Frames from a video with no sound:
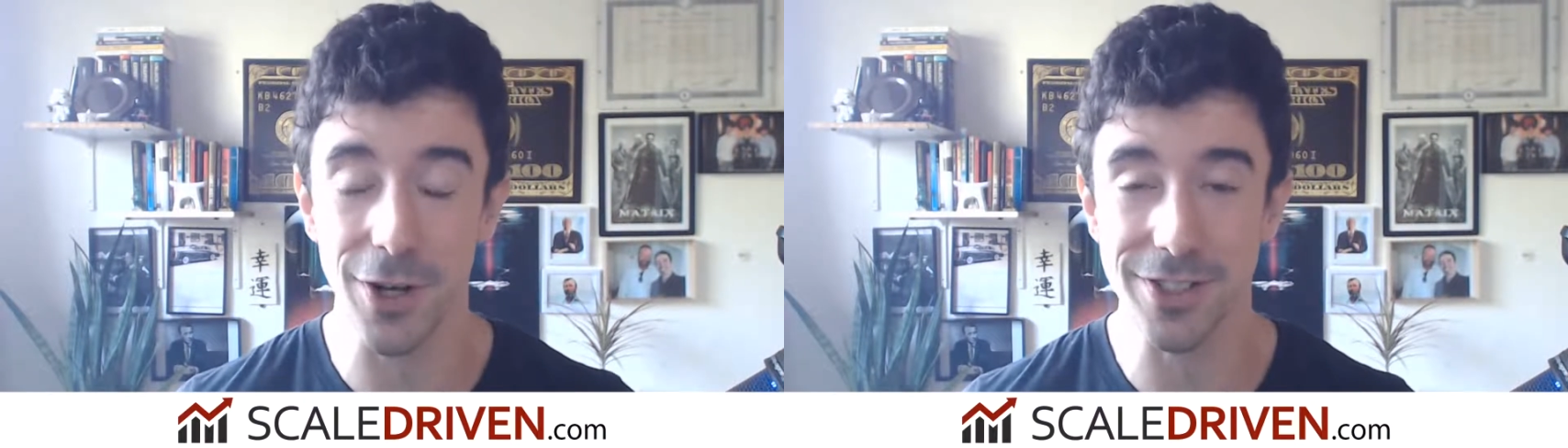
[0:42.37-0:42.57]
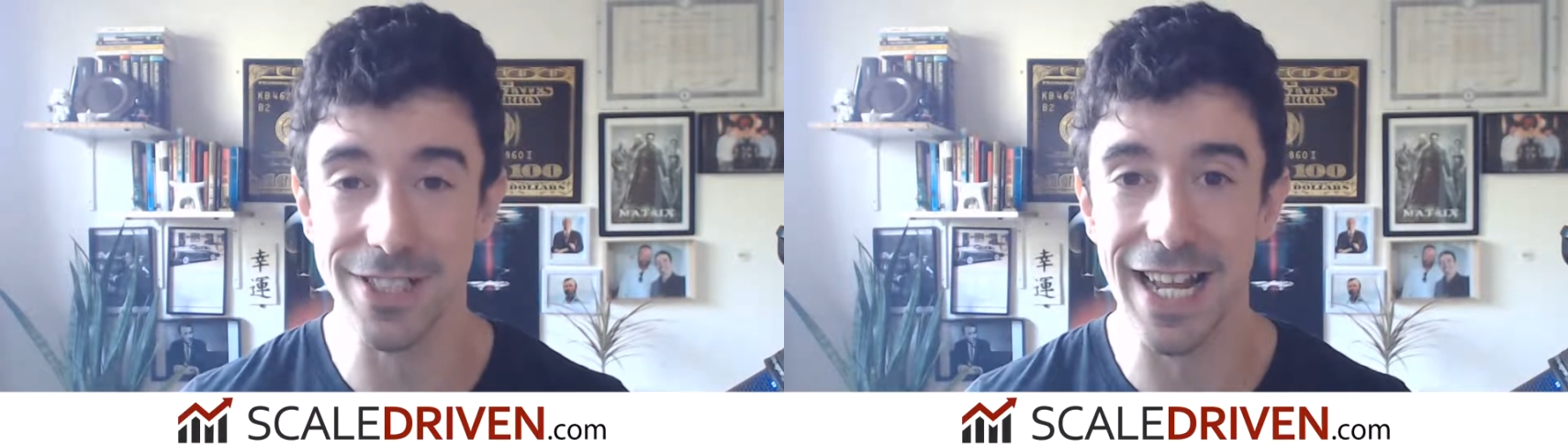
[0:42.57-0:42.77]

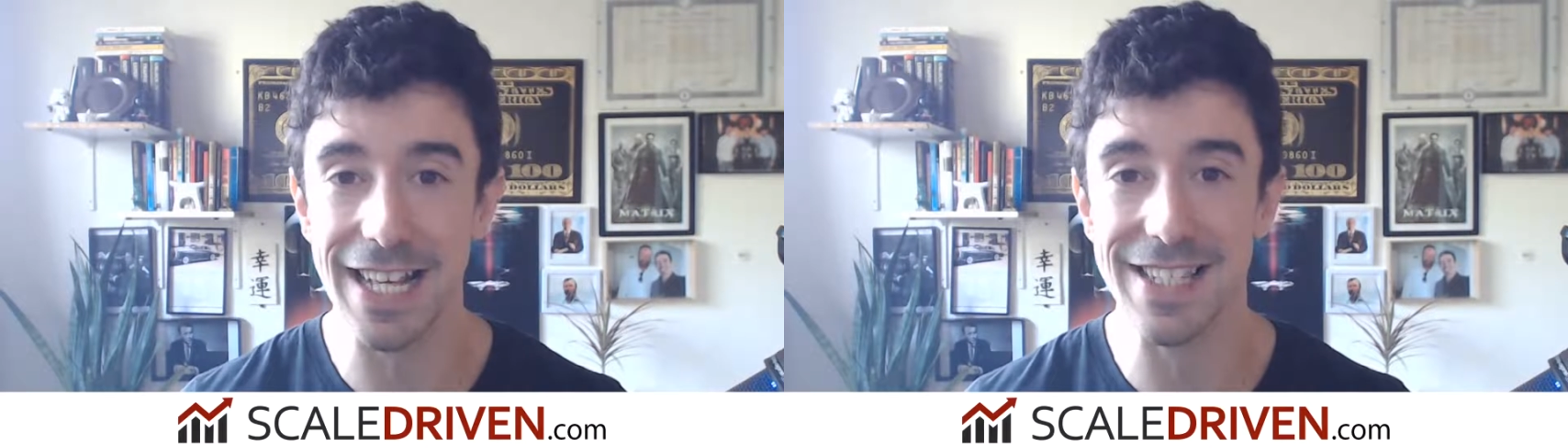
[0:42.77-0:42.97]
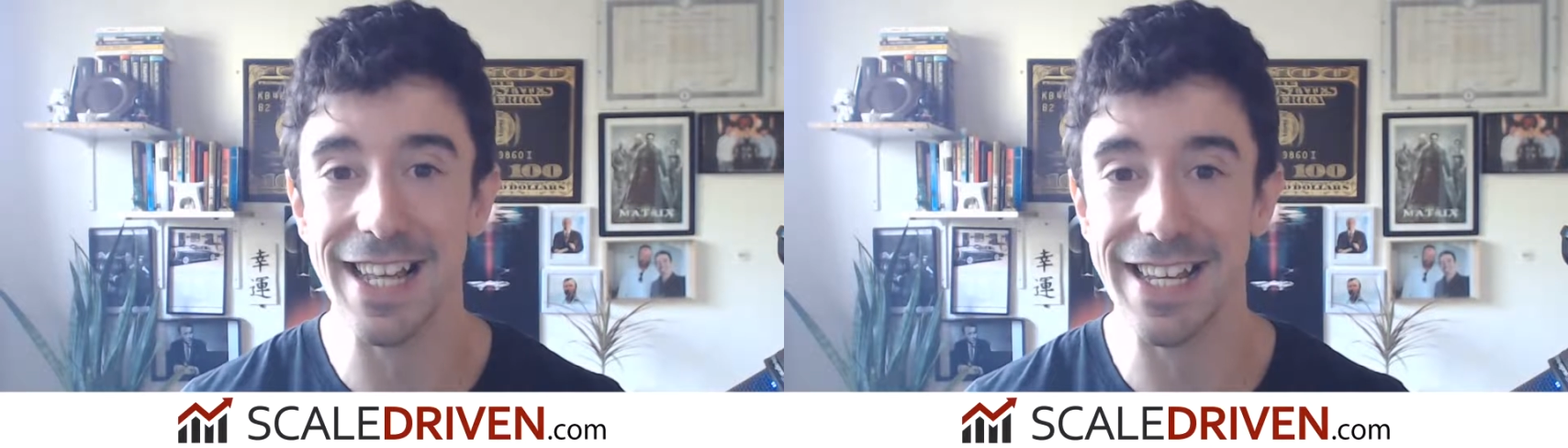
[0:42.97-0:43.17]
on
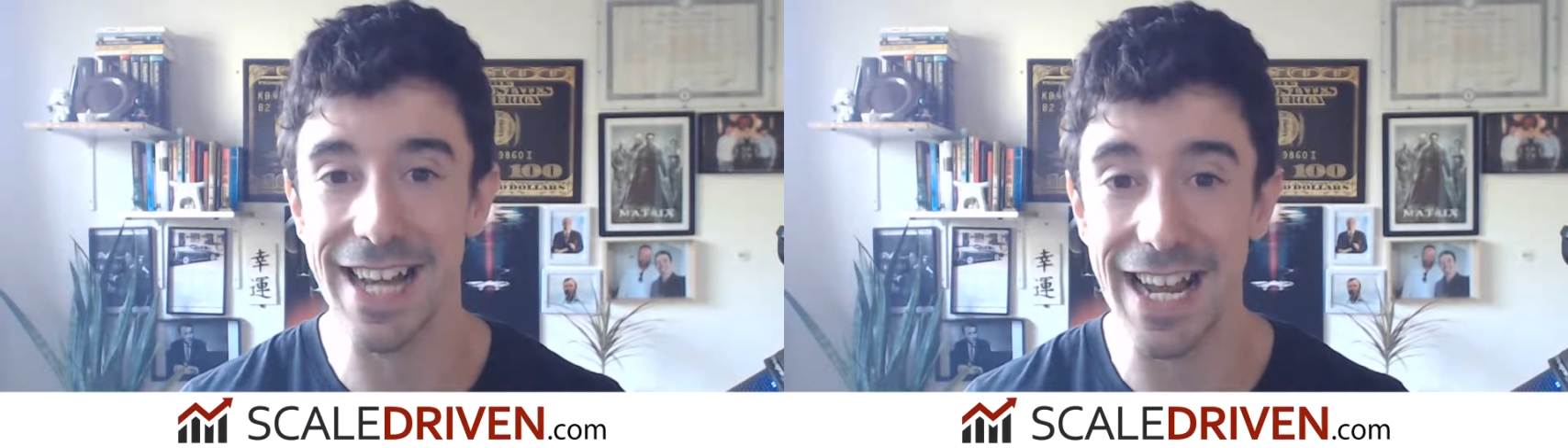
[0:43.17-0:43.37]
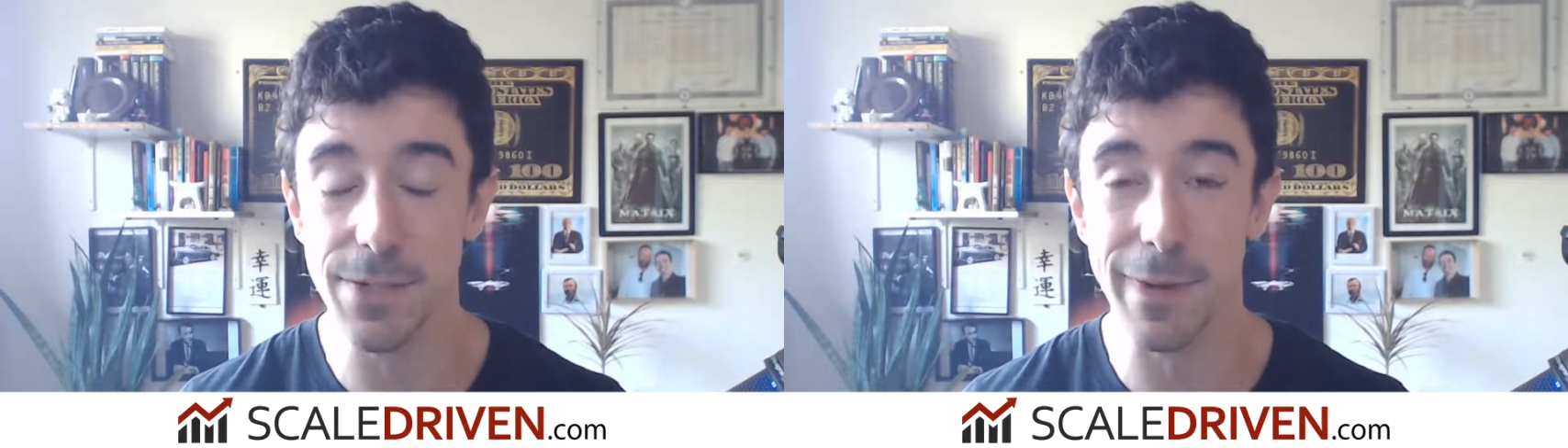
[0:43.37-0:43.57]
today's day and
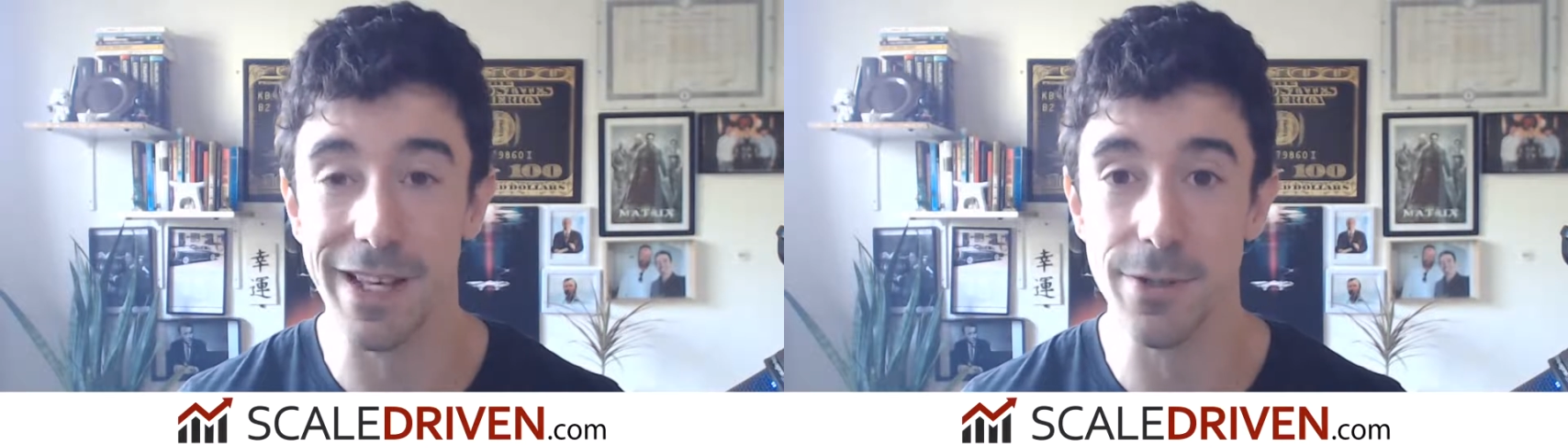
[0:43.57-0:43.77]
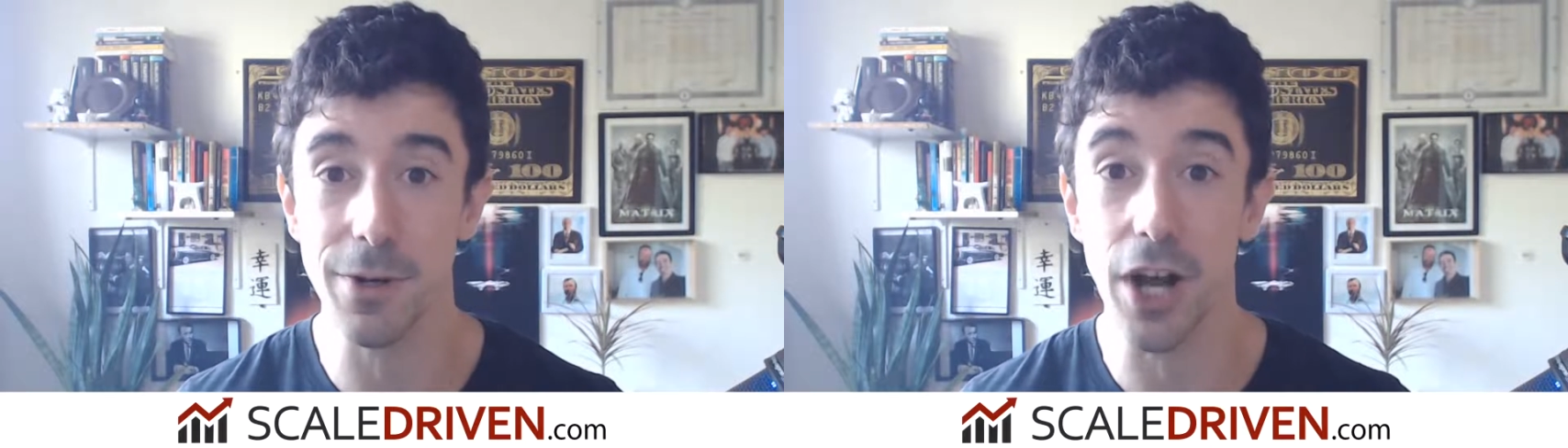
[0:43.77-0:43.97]
age
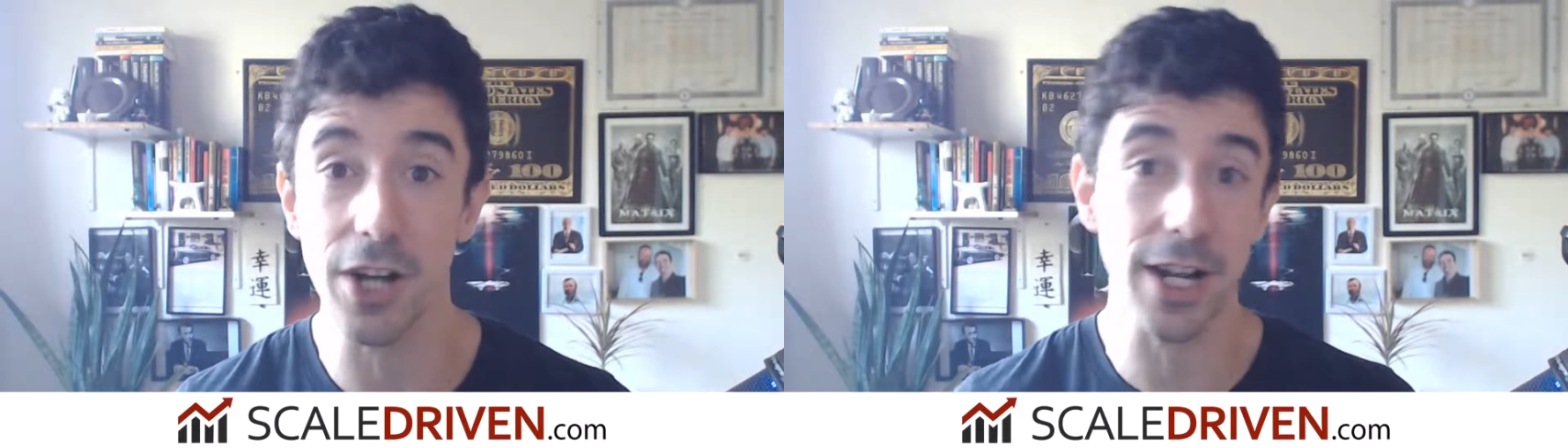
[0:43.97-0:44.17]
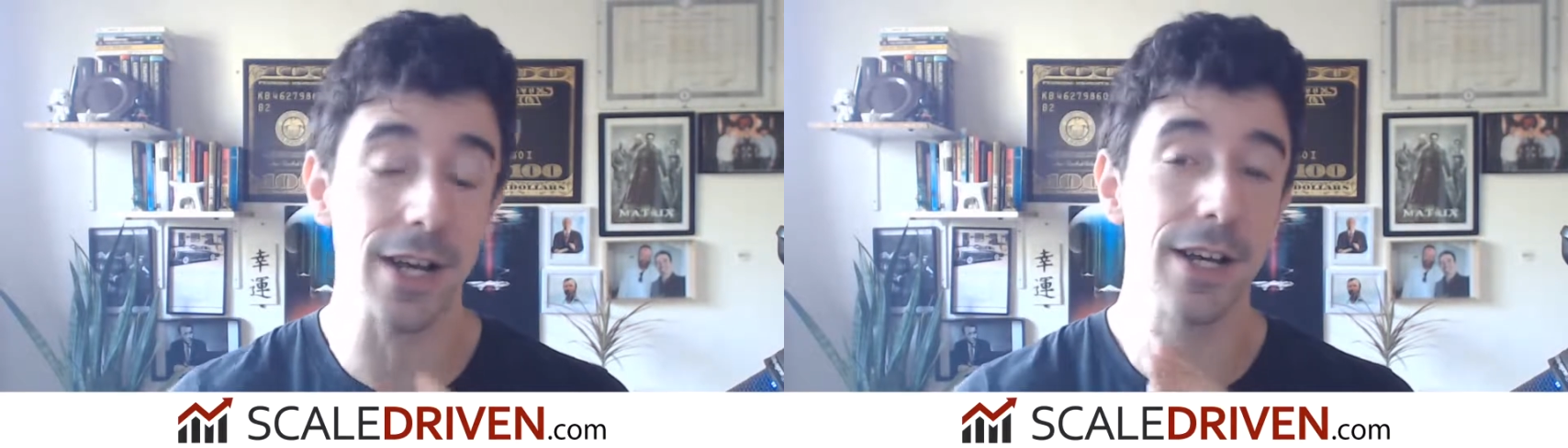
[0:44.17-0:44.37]
because we're
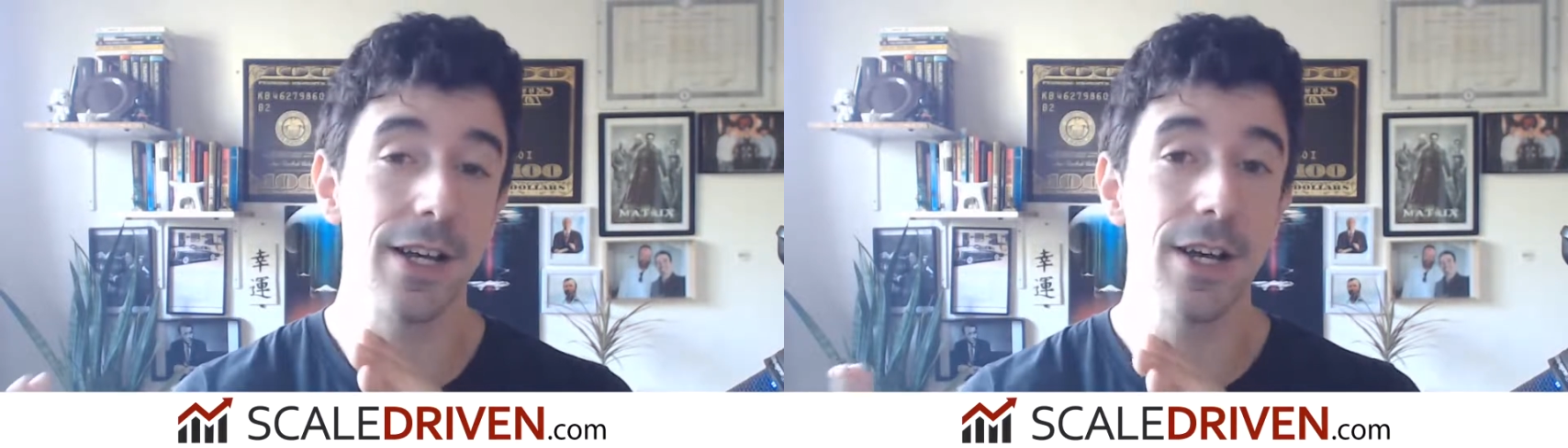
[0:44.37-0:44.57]
going to